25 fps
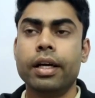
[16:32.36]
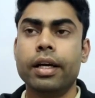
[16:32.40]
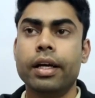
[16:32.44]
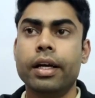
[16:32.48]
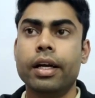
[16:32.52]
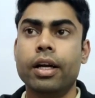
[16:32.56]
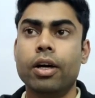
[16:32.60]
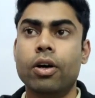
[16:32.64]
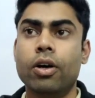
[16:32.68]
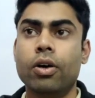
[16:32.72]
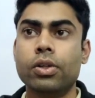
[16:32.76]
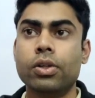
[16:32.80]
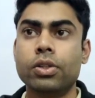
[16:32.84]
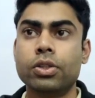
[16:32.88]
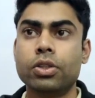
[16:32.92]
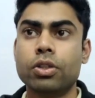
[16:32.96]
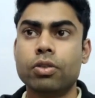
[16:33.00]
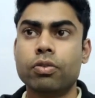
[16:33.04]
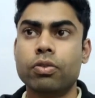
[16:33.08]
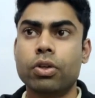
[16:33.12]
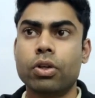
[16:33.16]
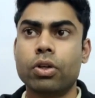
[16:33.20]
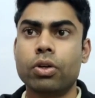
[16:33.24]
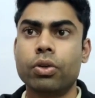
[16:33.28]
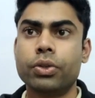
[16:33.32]
and also
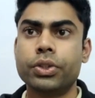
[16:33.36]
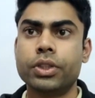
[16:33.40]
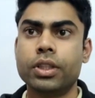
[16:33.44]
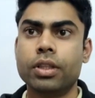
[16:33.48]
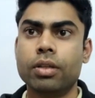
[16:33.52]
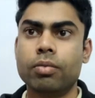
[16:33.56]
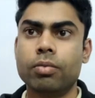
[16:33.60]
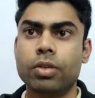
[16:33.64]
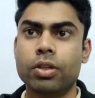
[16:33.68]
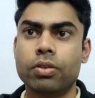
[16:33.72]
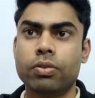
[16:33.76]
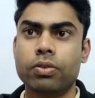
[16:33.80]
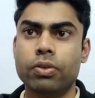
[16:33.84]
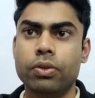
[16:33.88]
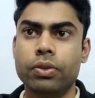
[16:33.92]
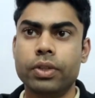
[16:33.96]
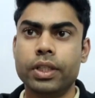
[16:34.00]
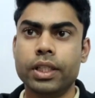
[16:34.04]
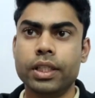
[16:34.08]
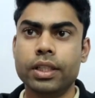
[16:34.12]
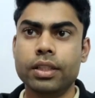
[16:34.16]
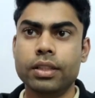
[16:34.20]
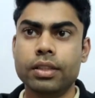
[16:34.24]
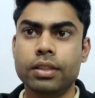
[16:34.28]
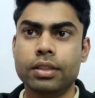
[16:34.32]
for question number
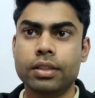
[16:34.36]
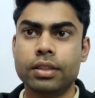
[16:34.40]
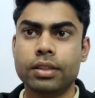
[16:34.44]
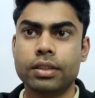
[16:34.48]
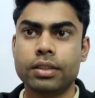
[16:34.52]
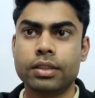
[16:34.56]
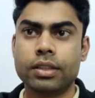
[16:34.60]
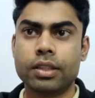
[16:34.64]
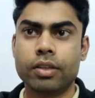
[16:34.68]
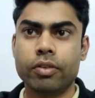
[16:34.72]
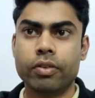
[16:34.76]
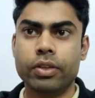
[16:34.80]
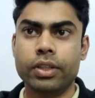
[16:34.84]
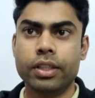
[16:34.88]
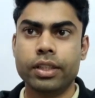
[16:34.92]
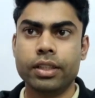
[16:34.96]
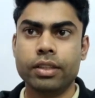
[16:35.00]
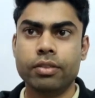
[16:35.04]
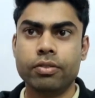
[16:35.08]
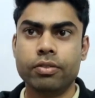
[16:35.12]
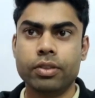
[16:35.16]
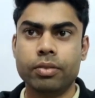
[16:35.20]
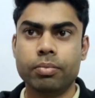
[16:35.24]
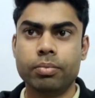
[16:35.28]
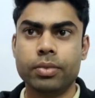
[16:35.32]
14,
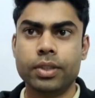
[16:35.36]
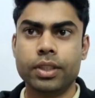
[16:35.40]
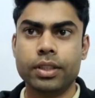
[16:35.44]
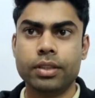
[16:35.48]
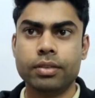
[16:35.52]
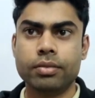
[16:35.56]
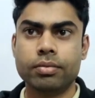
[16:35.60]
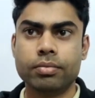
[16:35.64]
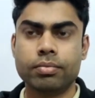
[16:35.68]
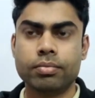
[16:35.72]
1750.